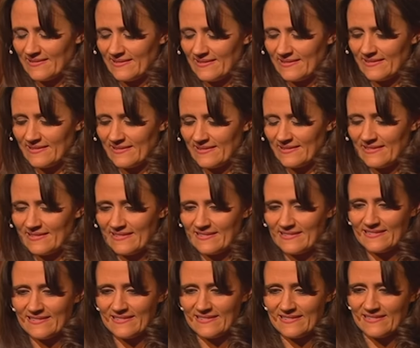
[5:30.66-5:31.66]
that makes
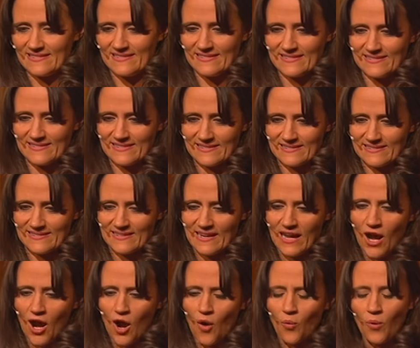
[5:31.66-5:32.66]
70 years.
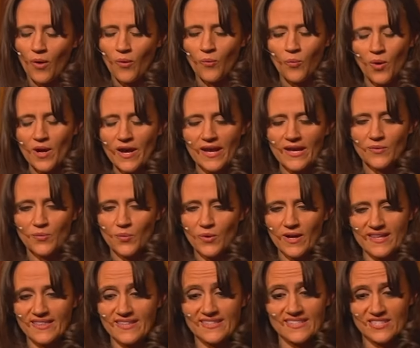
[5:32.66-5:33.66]
Why,
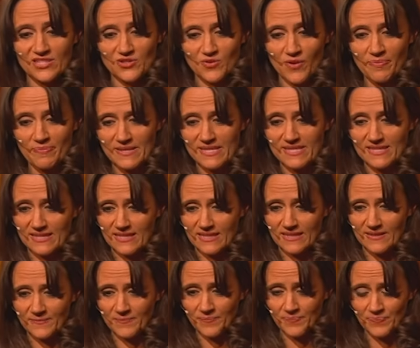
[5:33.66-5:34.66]
why the
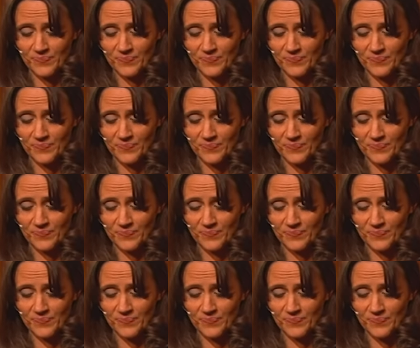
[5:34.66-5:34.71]
discrepancy?